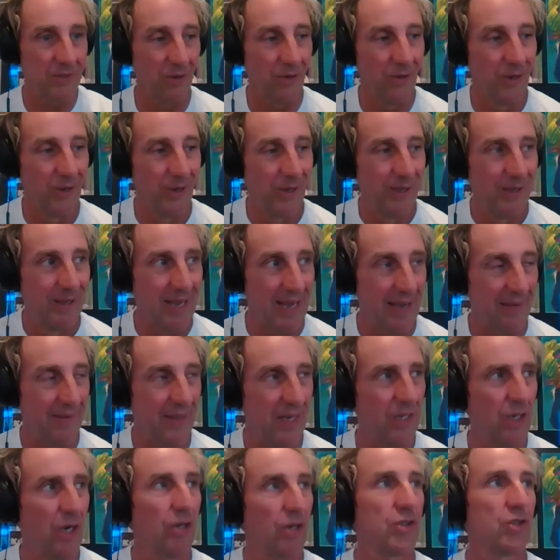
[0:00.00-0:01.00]
So,
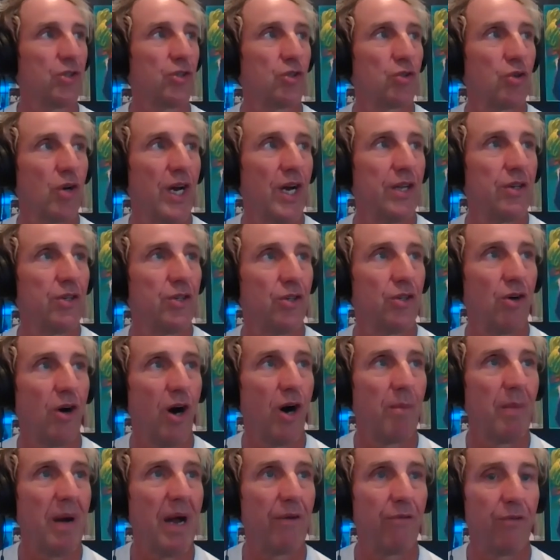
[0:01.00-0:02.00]
and I also try and do
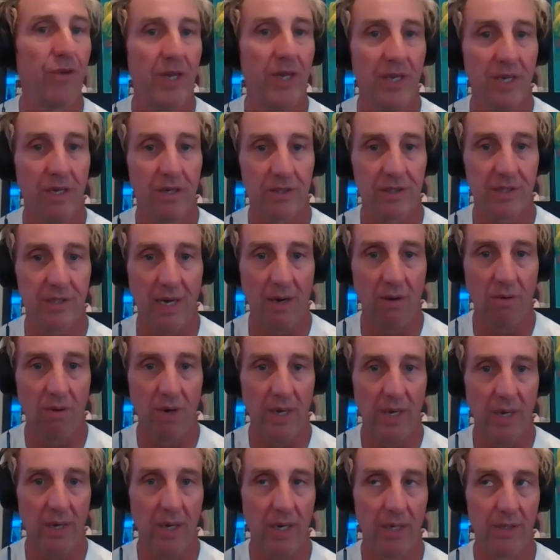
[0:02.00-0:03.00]
all my videos that way.